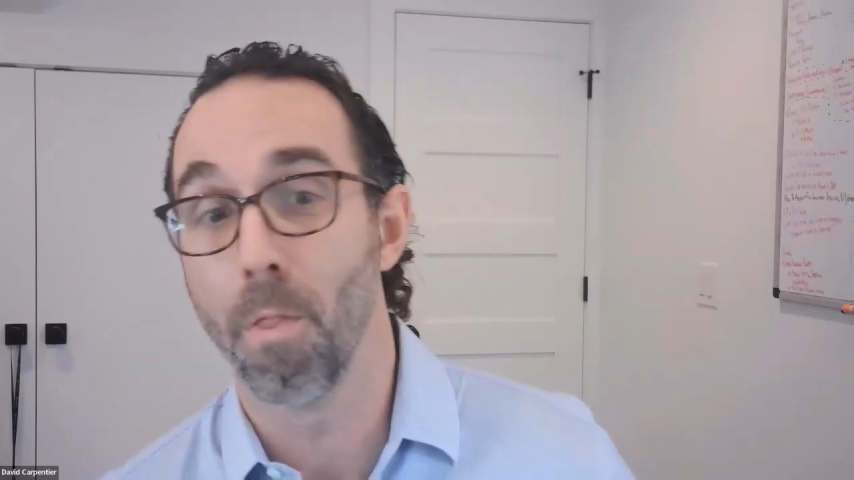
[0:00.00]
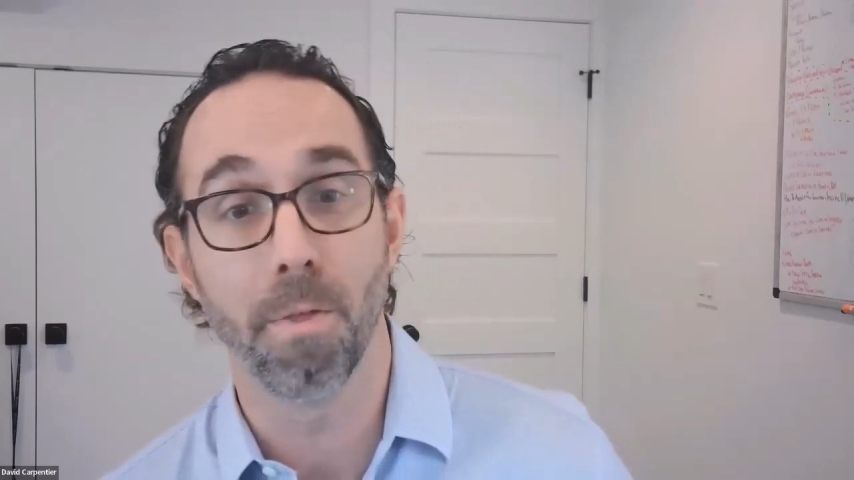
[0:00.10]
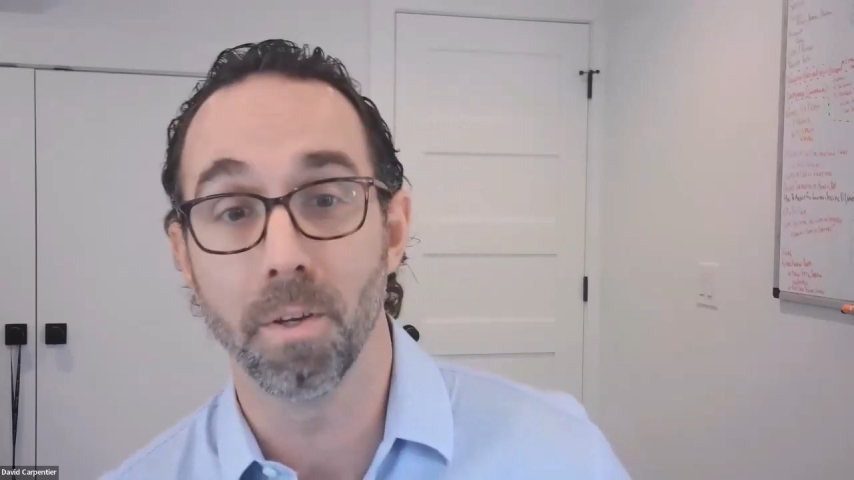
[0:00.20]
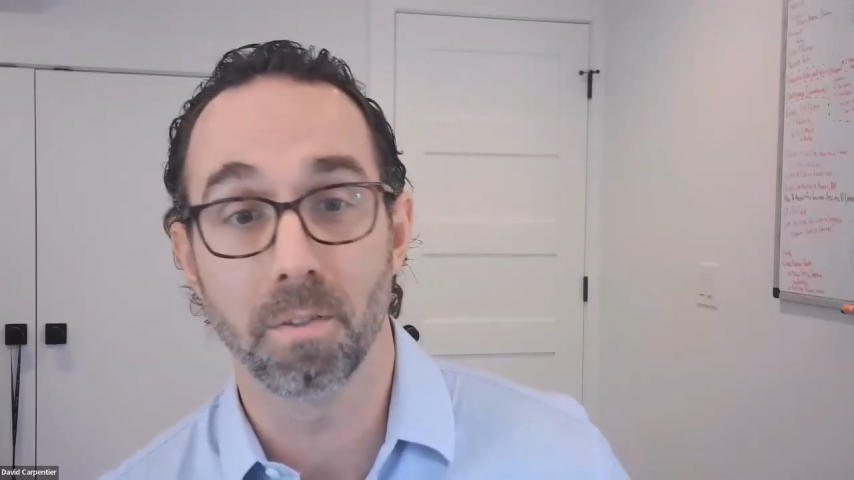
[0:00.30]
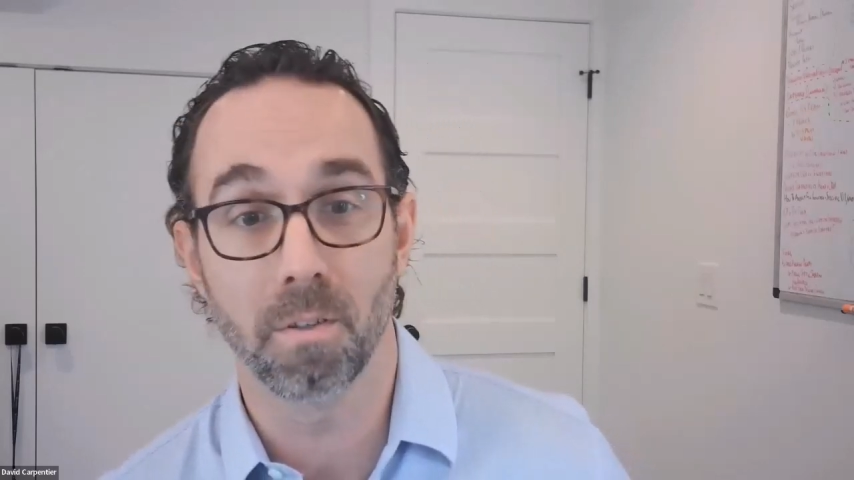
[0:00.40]

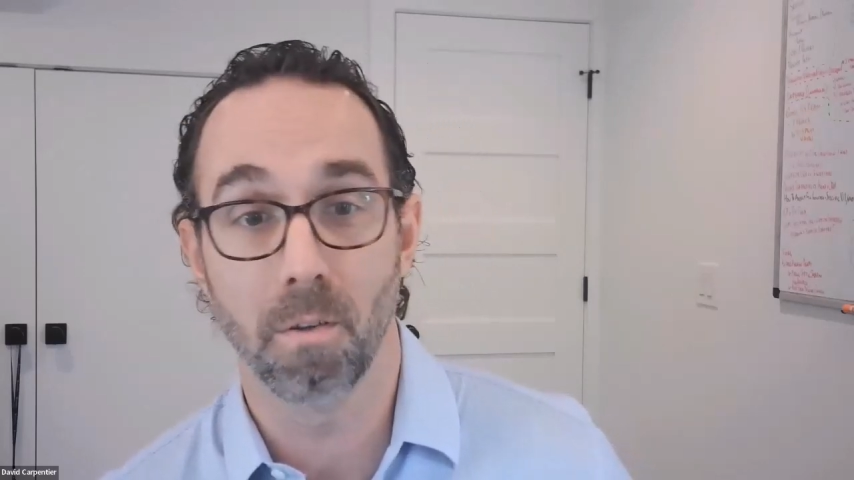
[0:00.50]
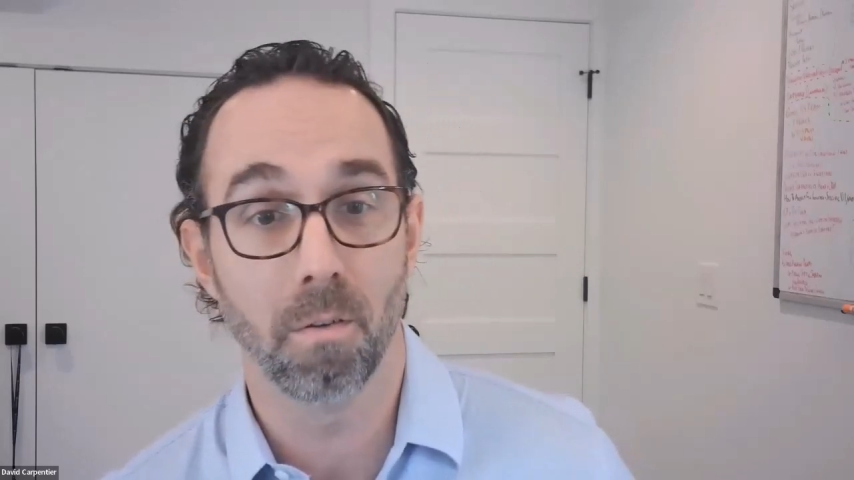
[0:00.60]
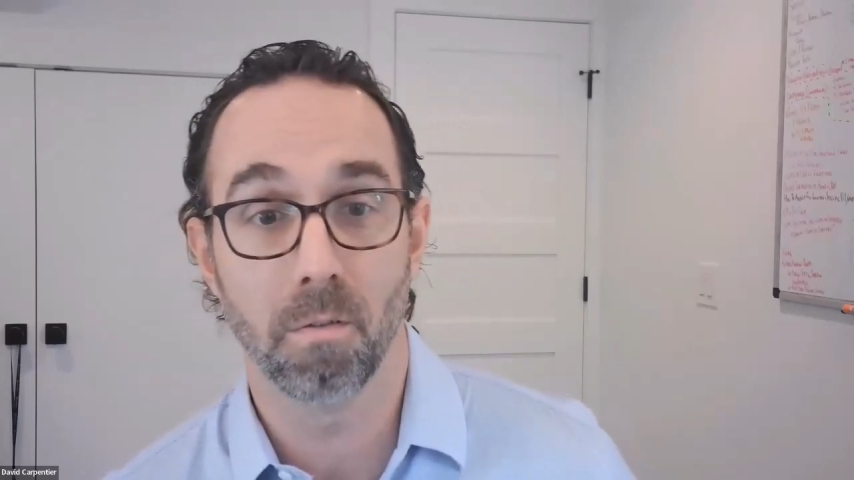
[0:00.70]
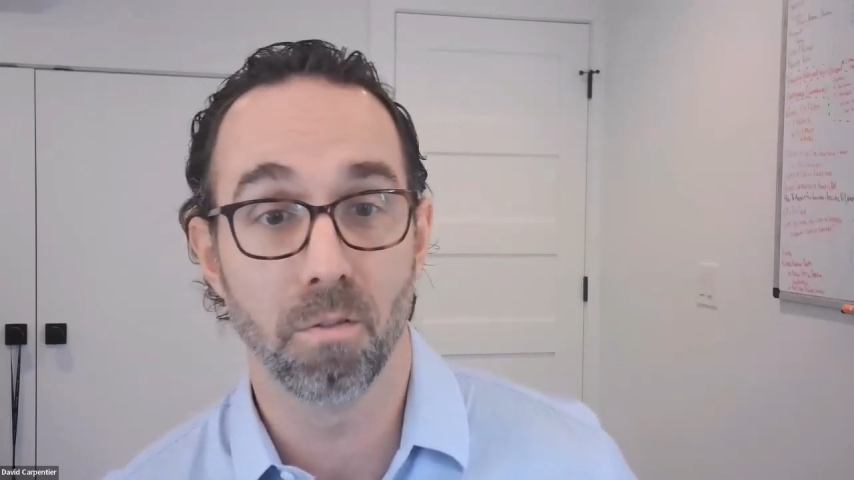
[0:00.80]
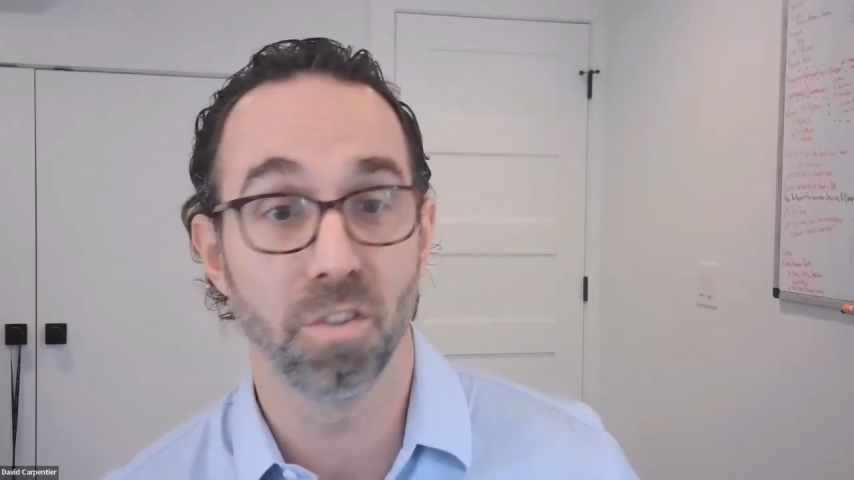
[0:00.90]
this
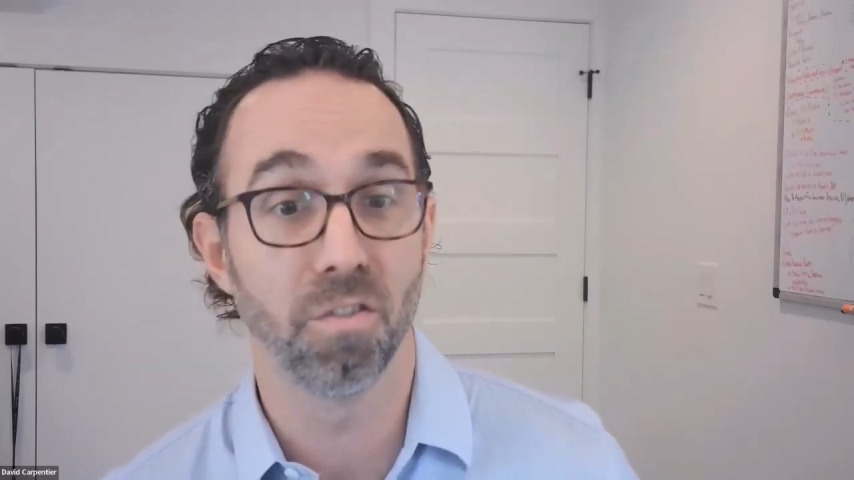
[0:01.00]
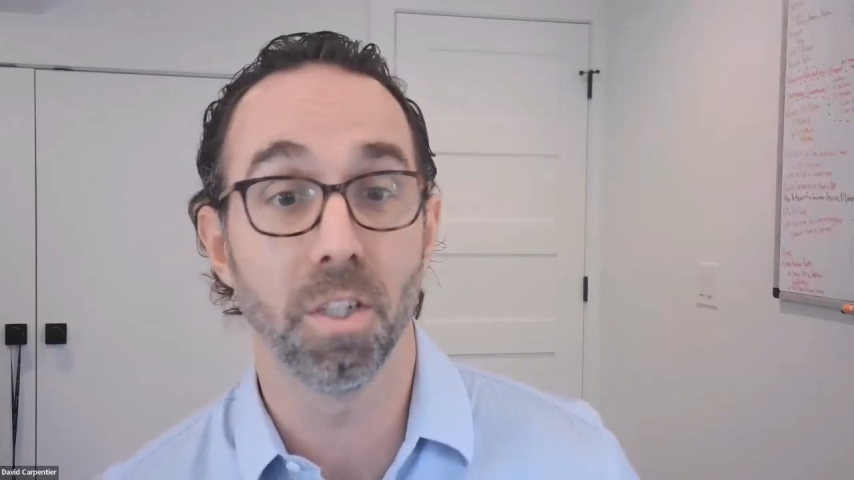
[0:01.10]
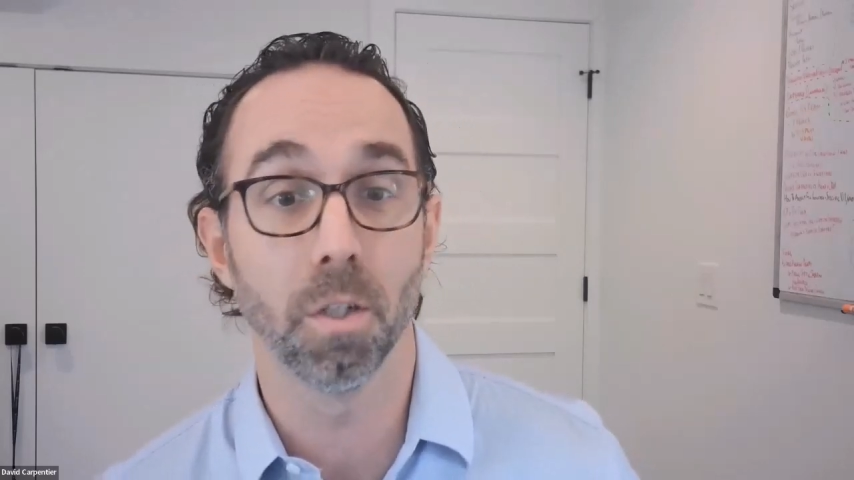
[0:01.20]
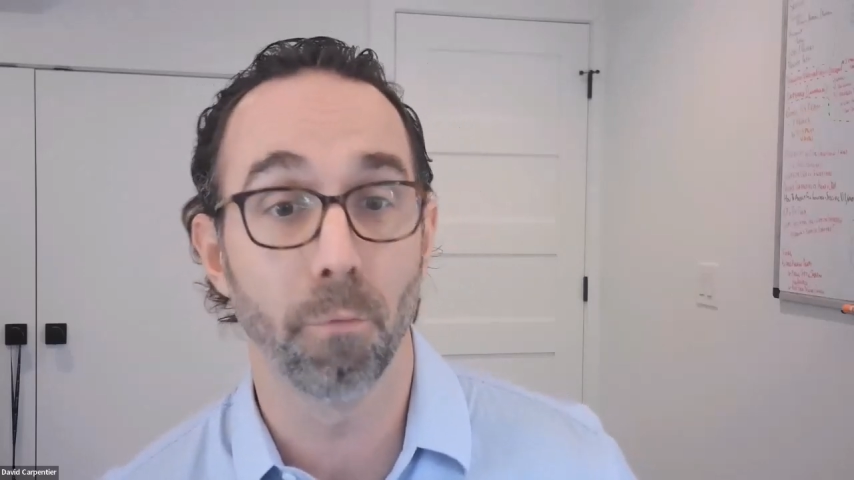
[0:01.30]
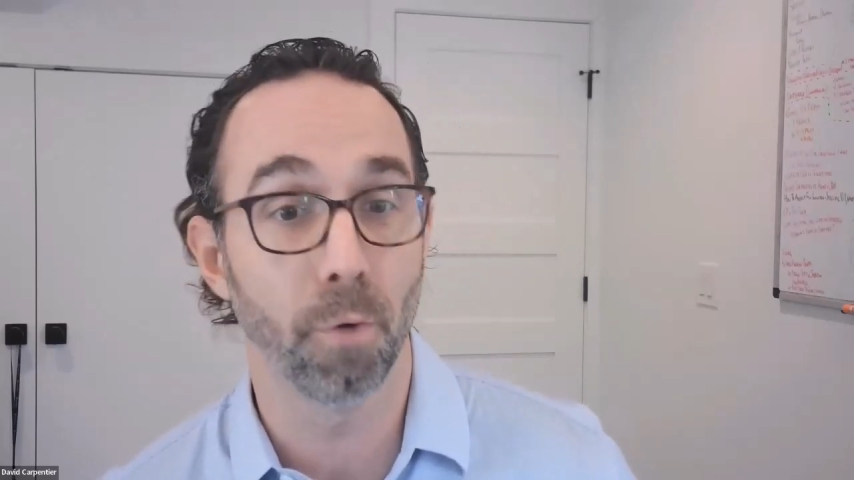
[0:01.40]
just
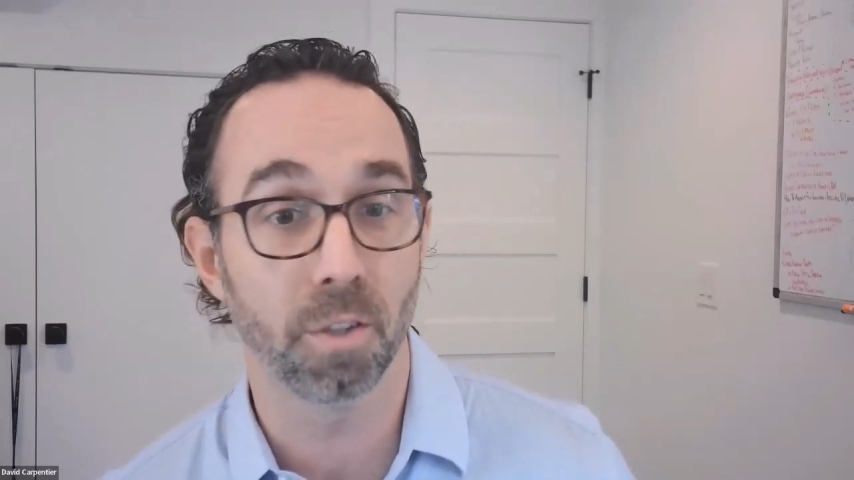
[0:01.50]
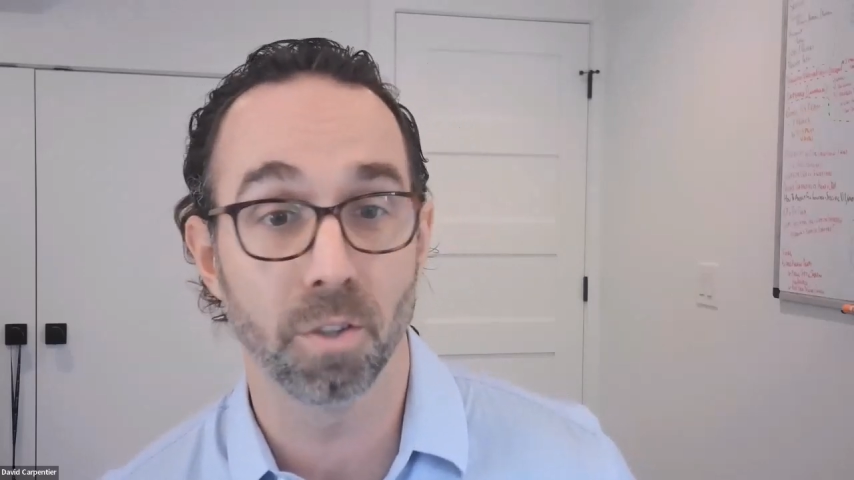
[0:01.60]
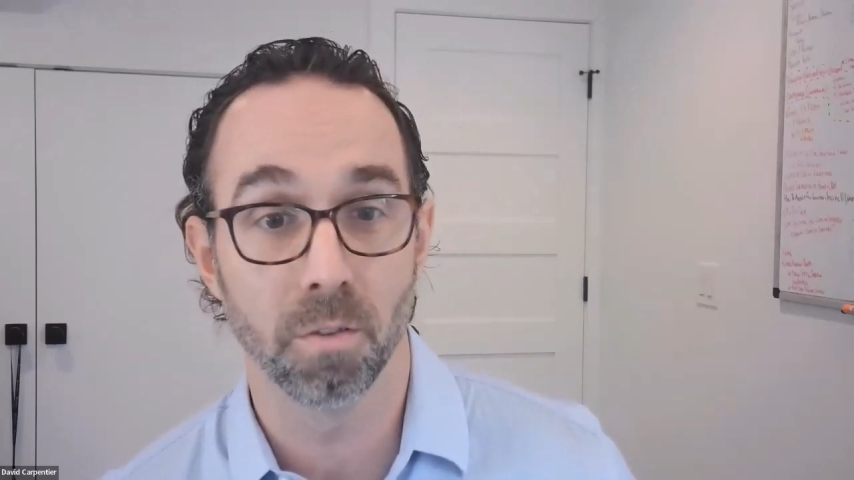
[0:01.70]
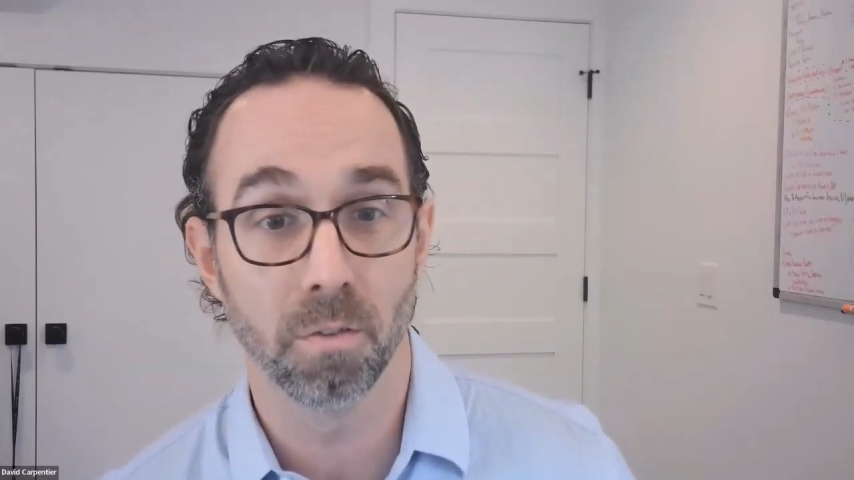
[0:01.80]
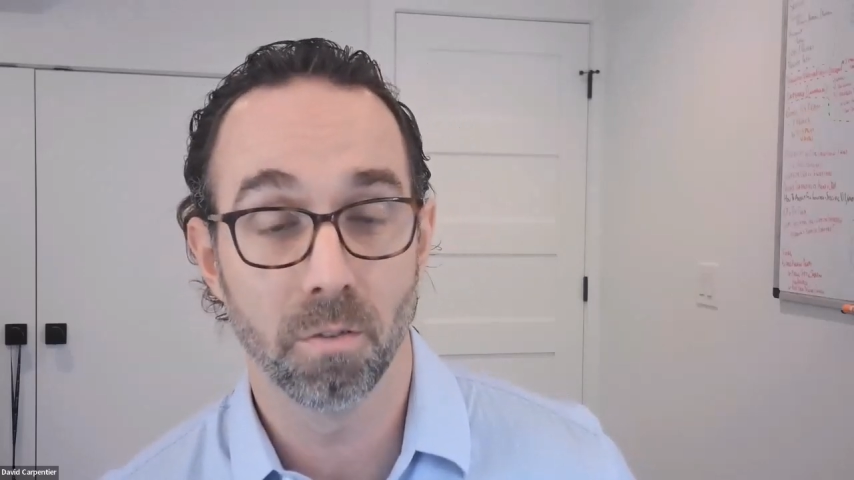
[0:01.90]
zero
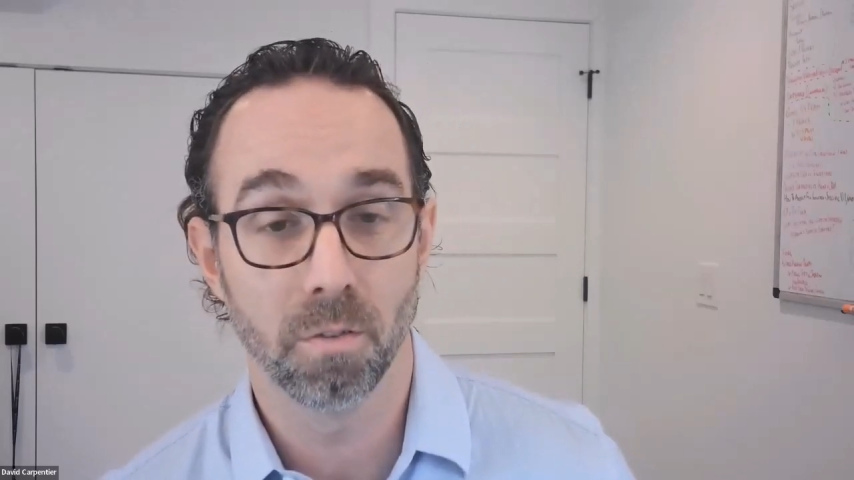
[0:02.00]
friction.